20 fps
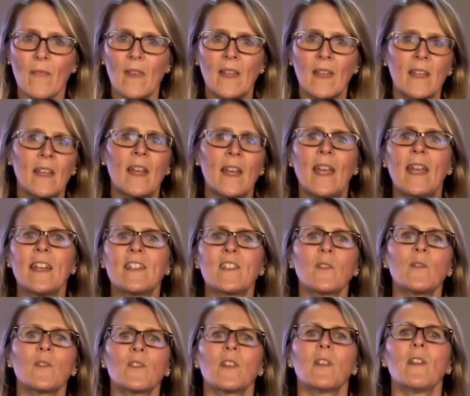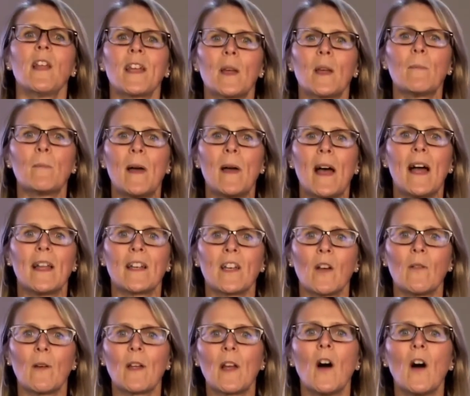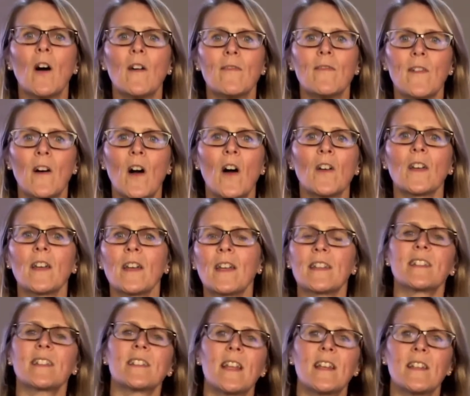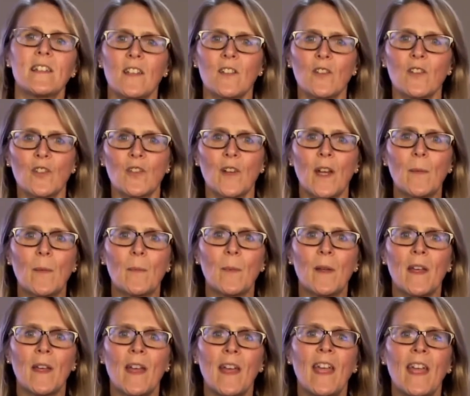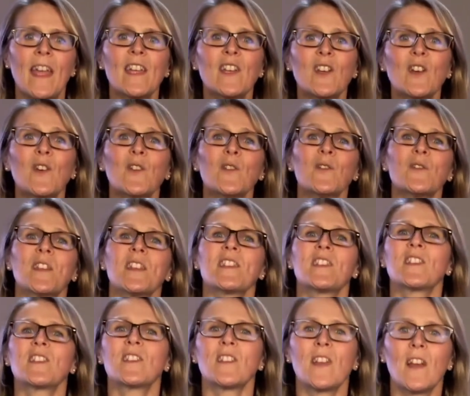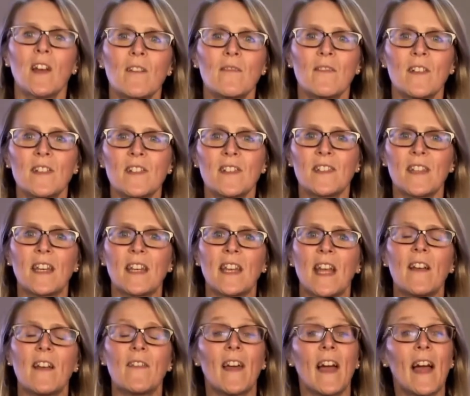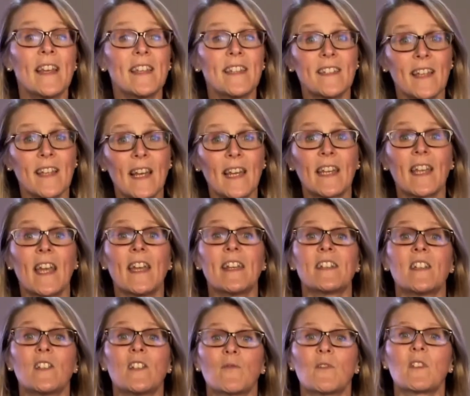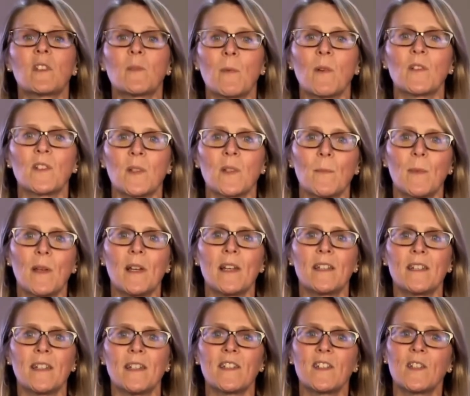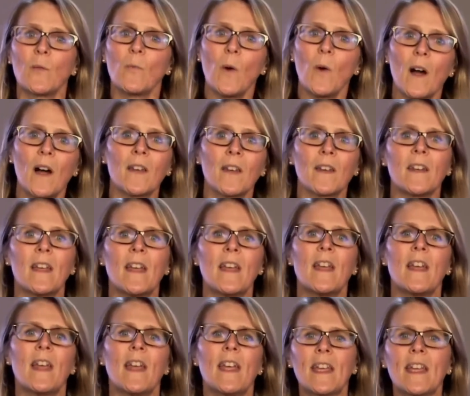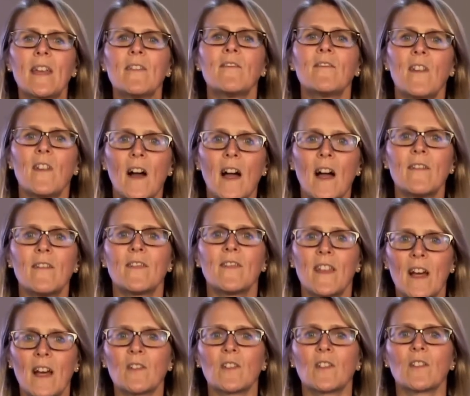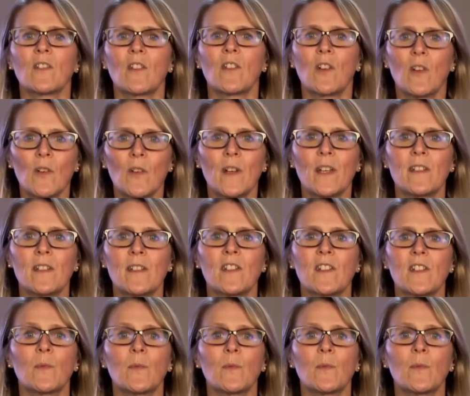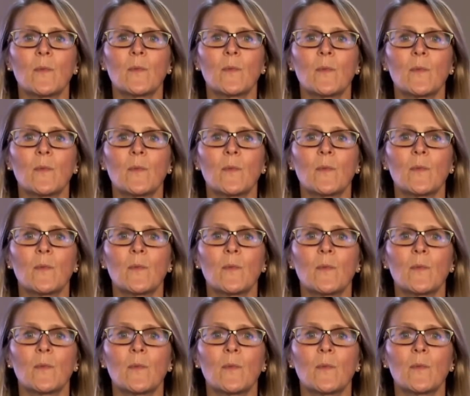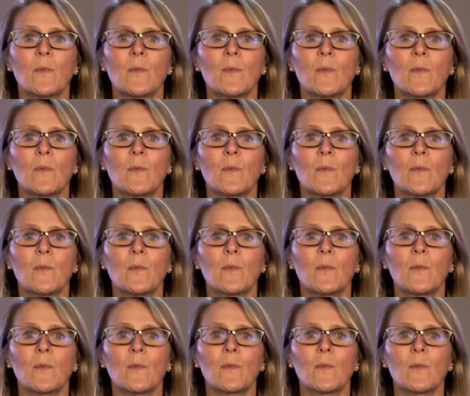It's also like a man going off on an extended trip. He called his servants together and delegated responsibilities. To one, he gave 5,000 coins, to another 2,000, to another